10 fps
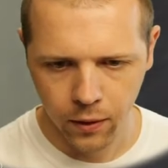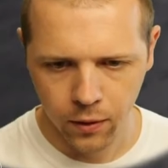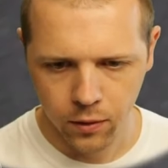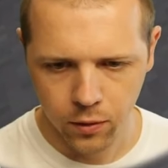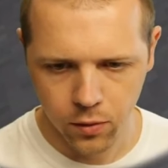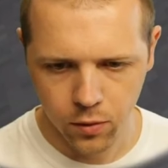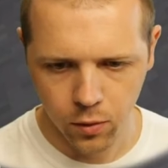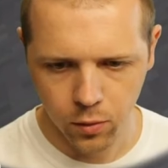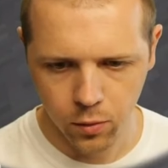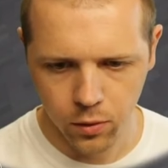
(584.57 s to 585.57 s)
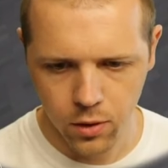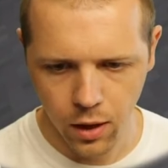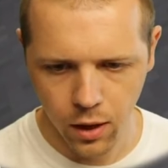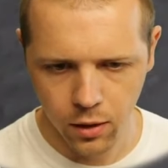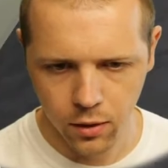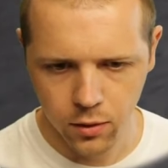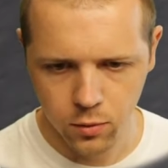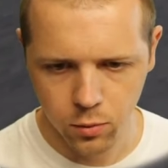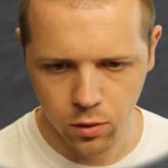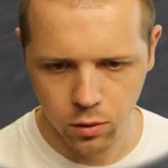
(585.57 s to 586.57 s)
So yeah, these
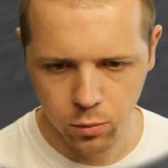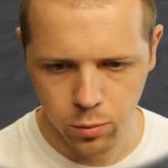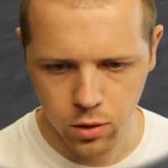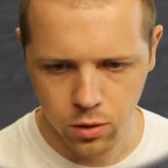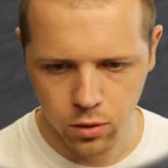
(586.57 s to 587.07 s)
will all be